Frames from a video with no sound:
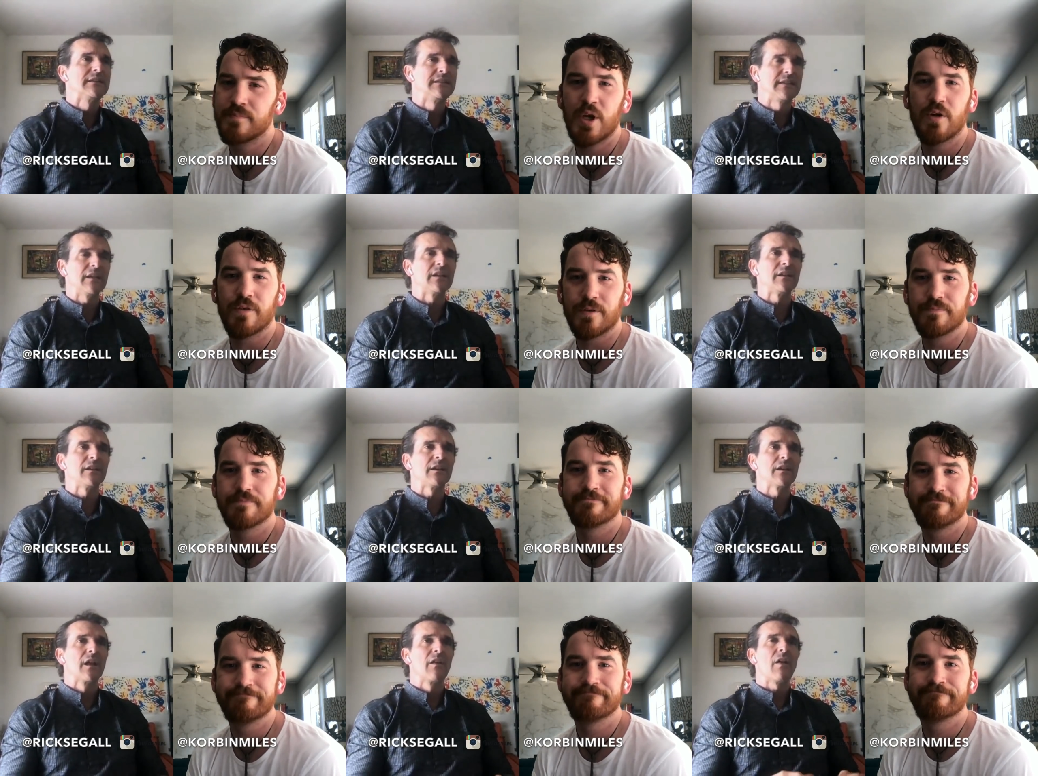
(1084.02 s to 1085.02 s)
Speaker 1: Beautiful.
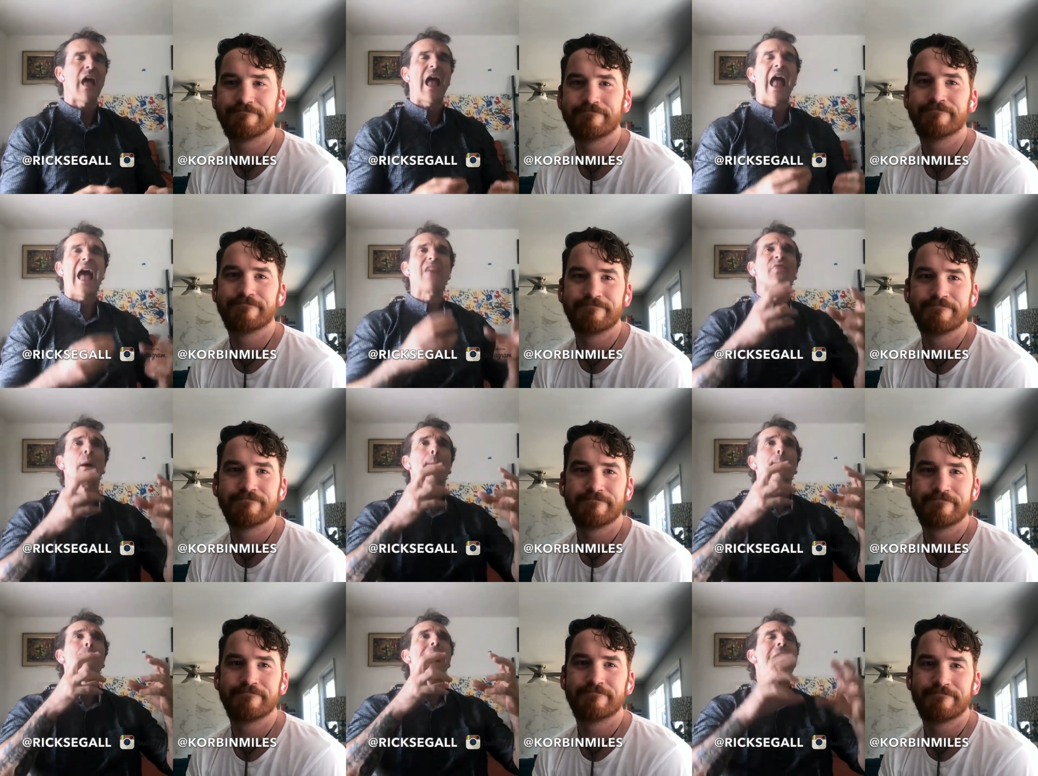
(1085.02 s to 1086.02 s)
did
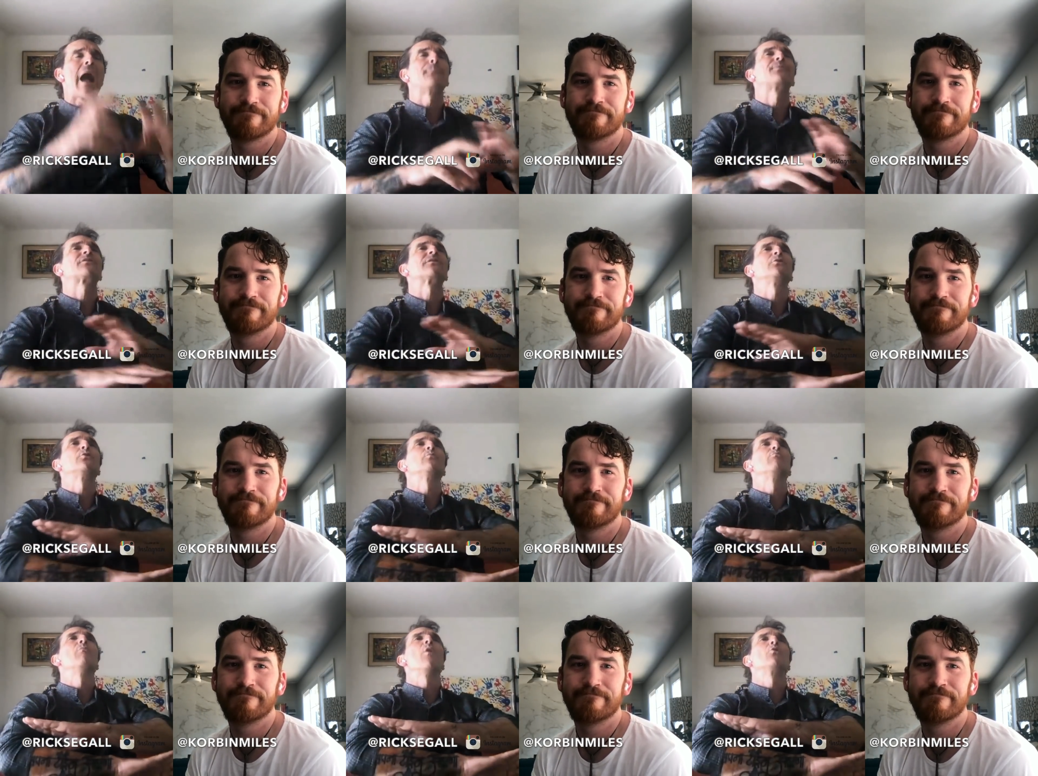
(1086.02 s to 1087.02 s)
the
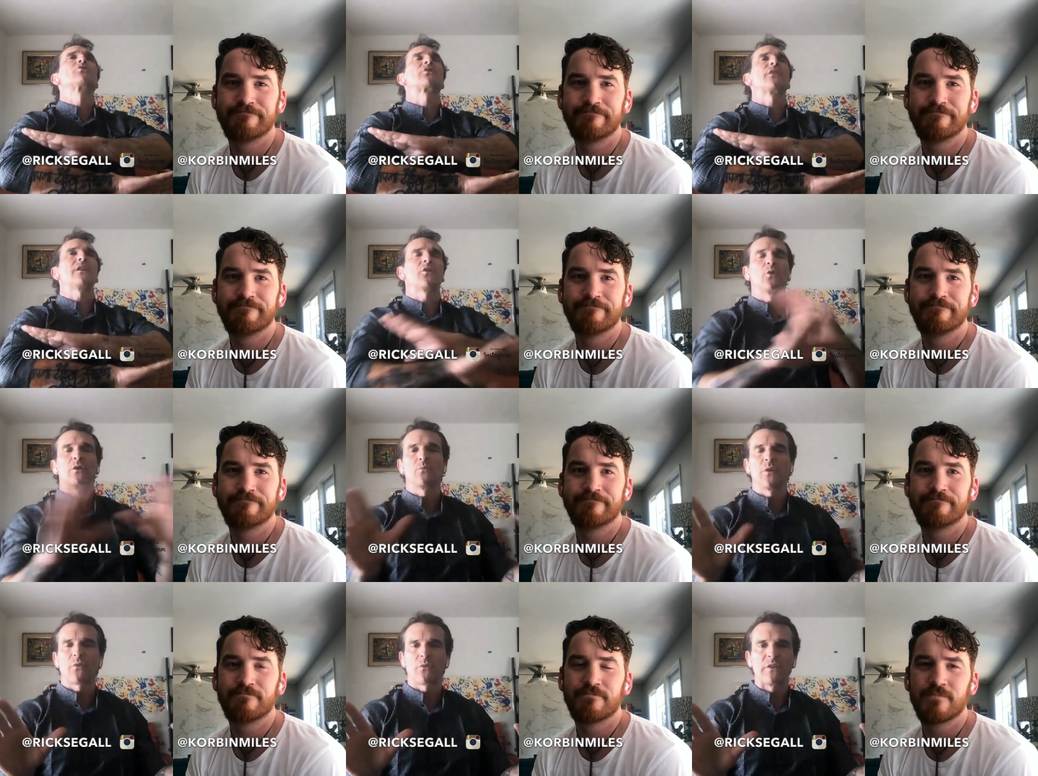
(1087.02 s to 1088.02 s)
absolute most they
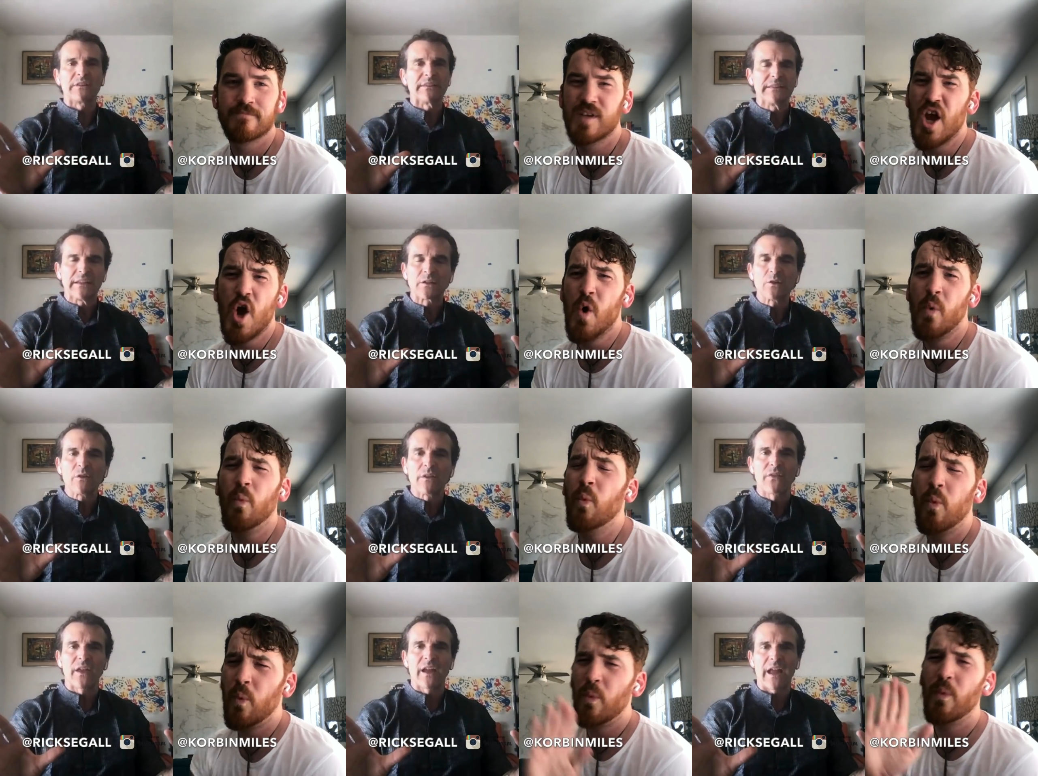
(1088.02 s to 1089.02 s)
could with the little
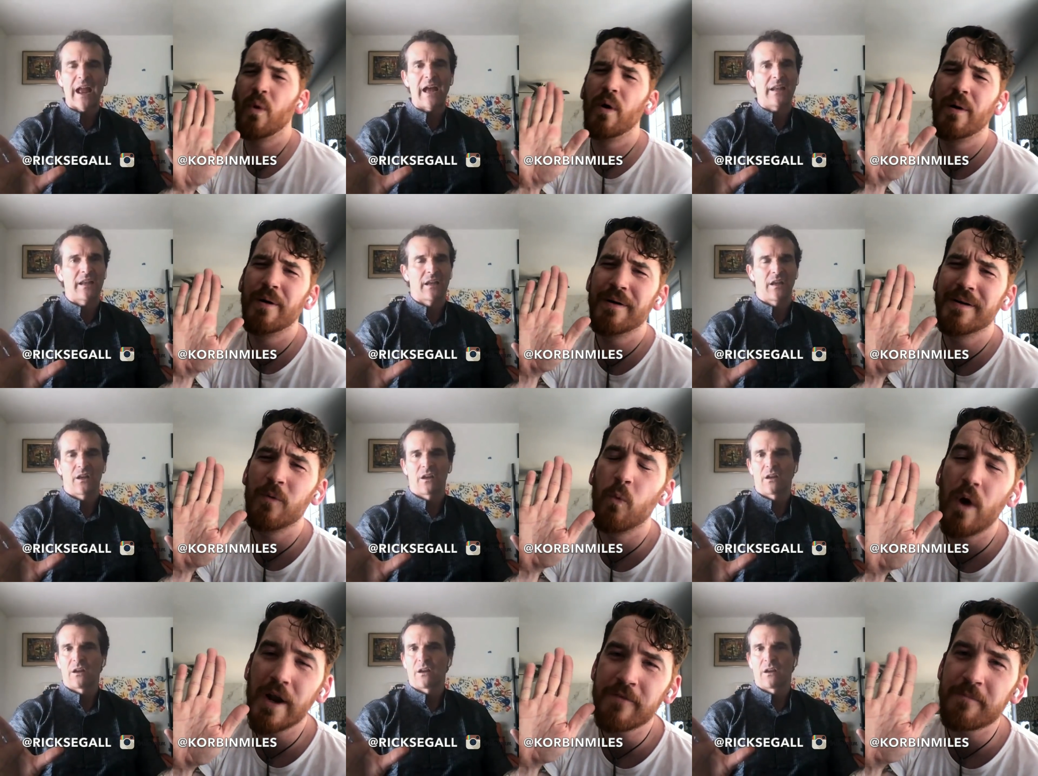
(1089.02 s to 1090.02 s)
that they had.
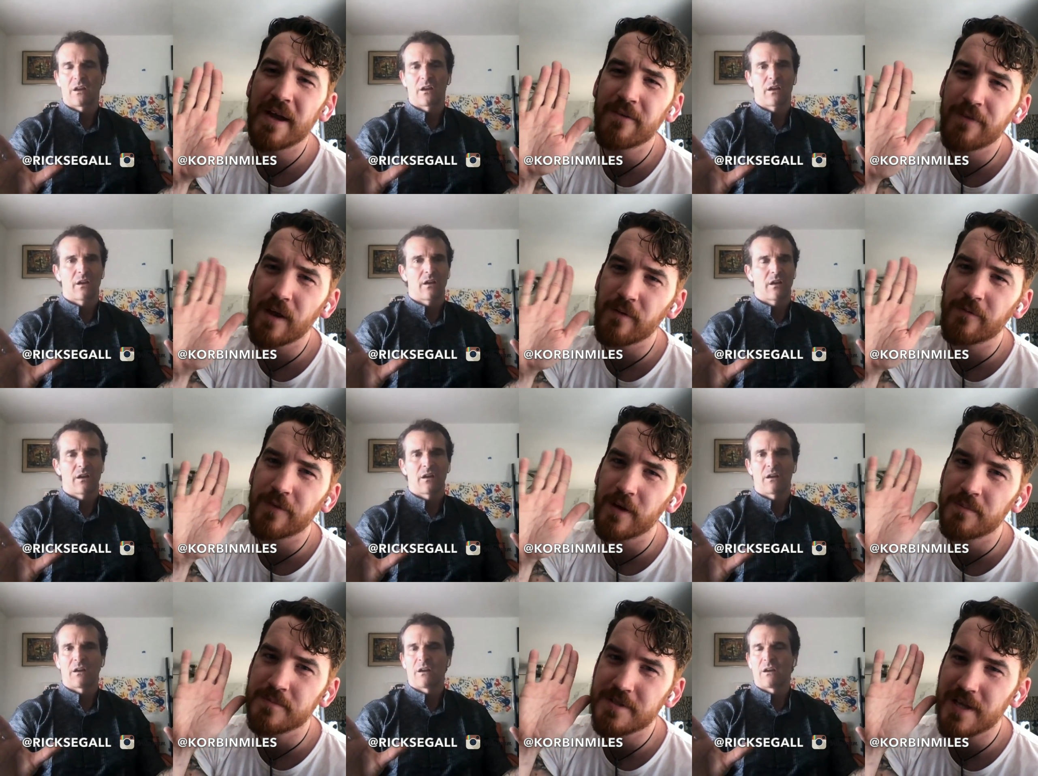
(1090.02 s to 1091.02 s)
Speaker 2: One of my favorite
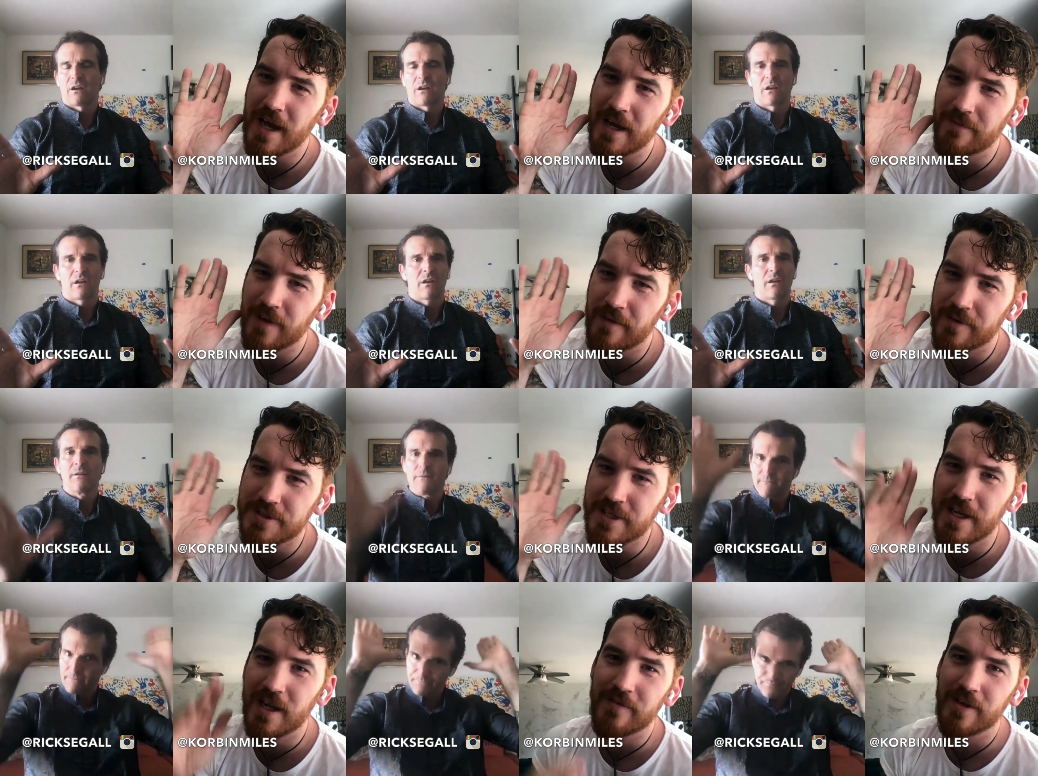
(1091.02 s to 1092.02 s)
films I've ever
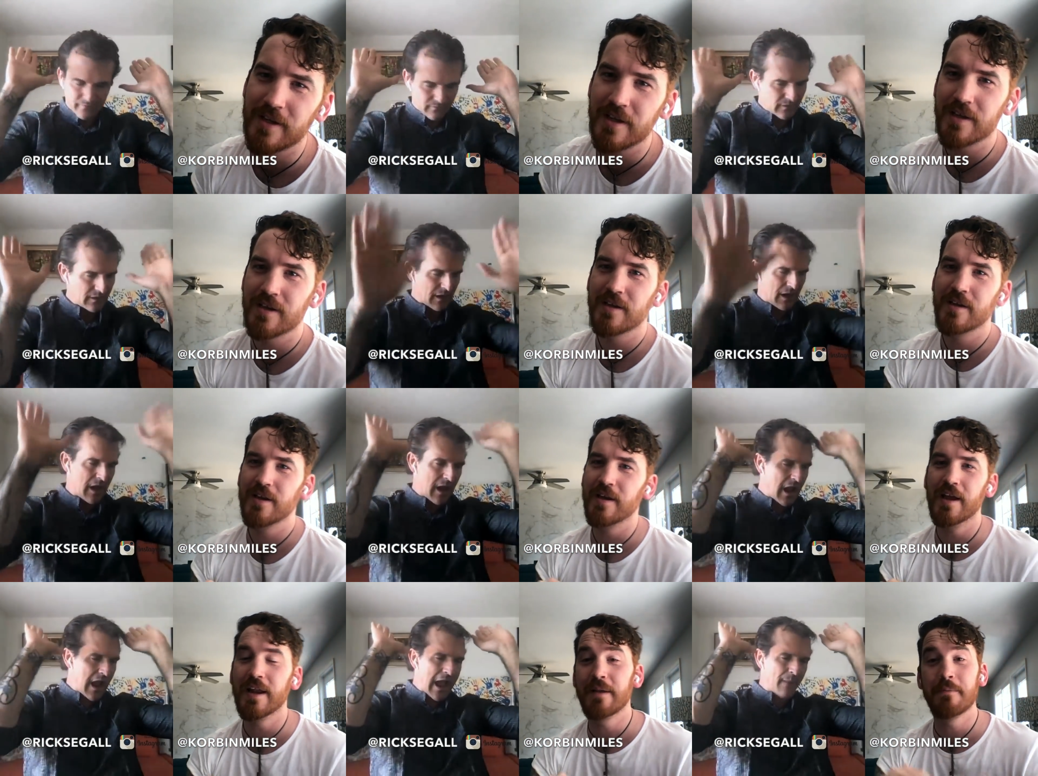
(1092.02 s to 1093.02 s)
seen out of India.
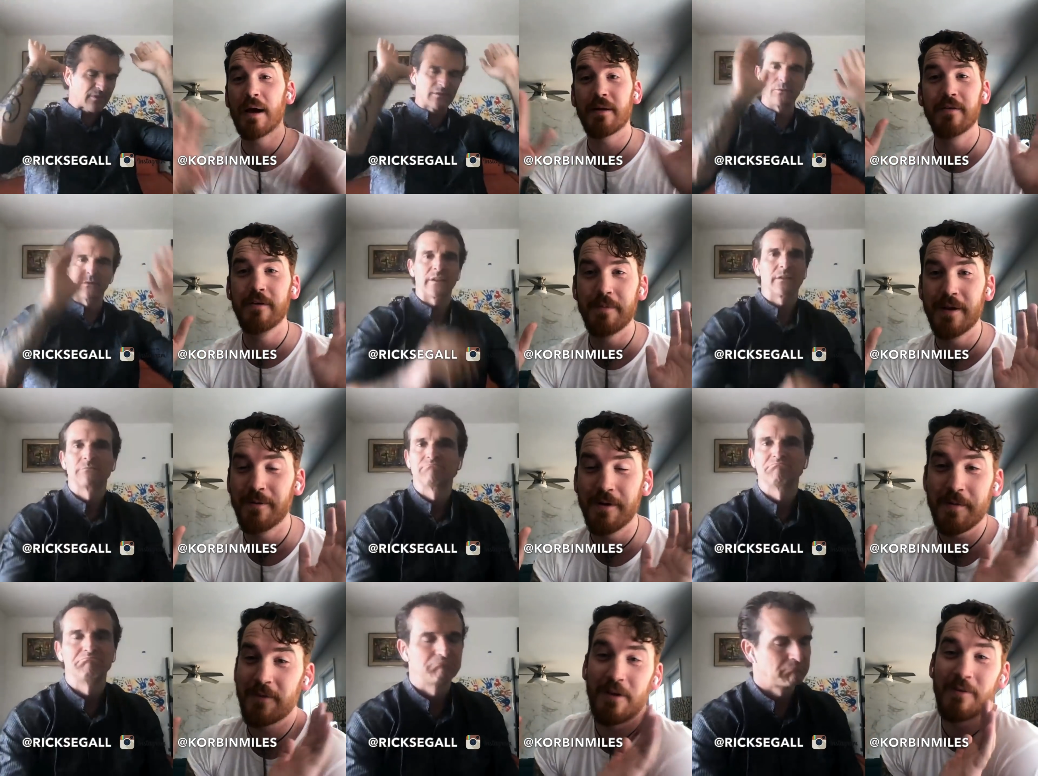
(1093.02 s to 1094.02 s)
Absolutely. it would be one of
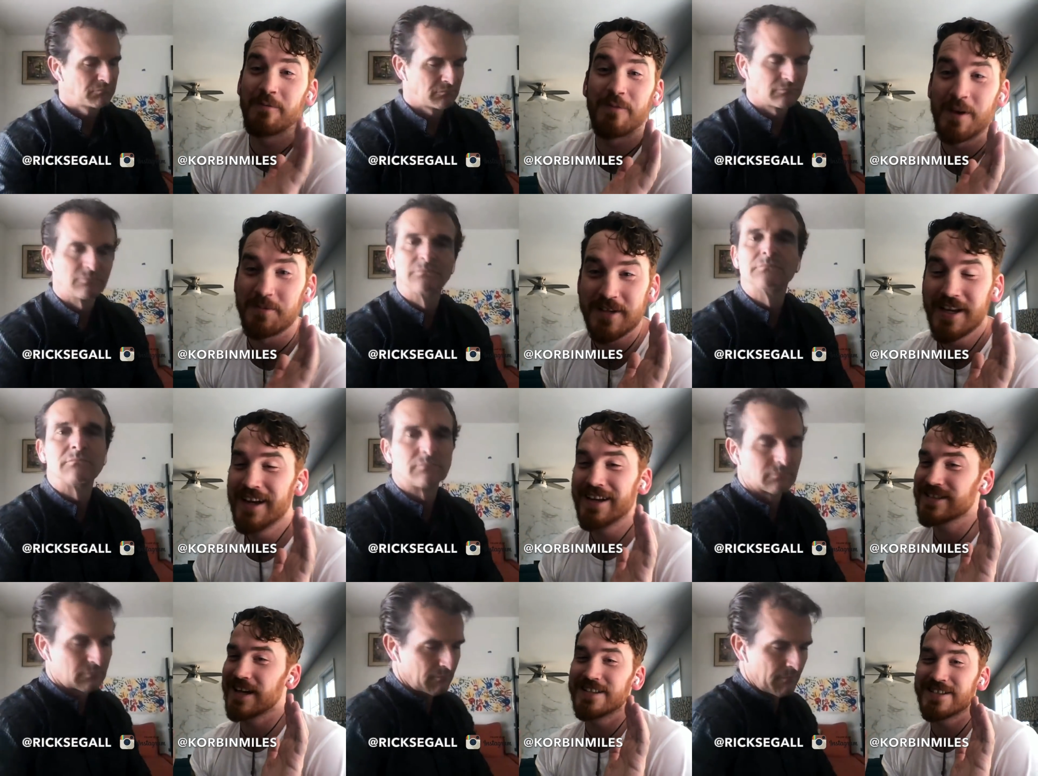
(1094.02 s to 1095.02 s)
my favorite films
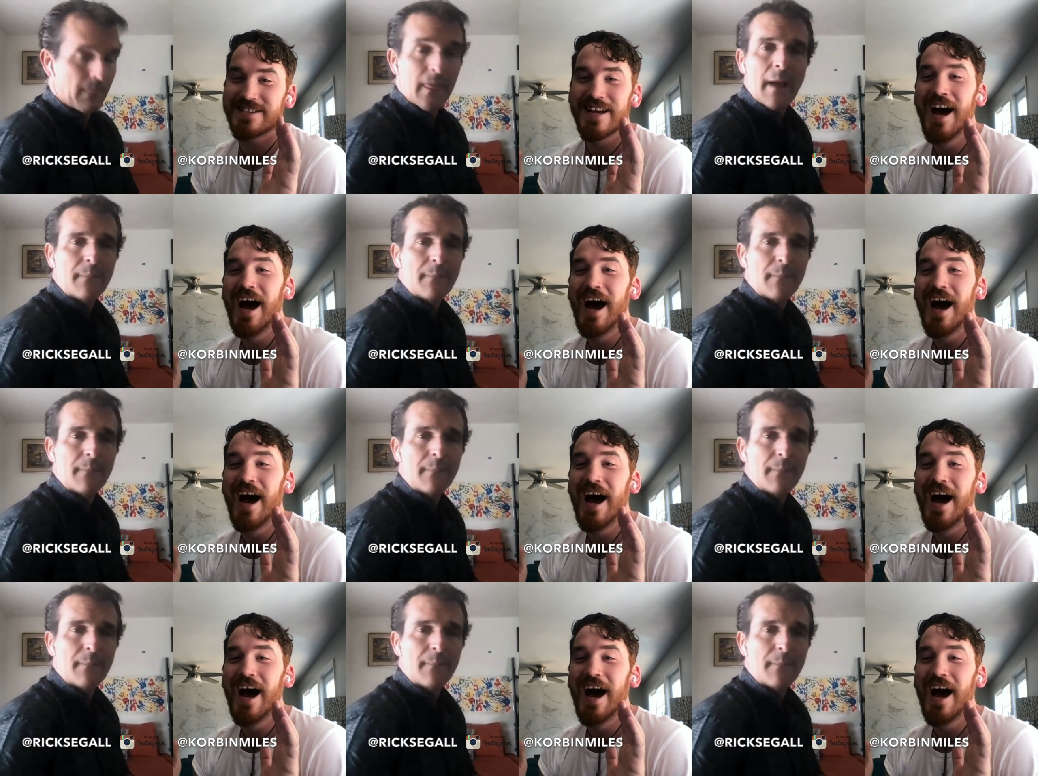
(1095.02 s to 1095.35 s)
because I just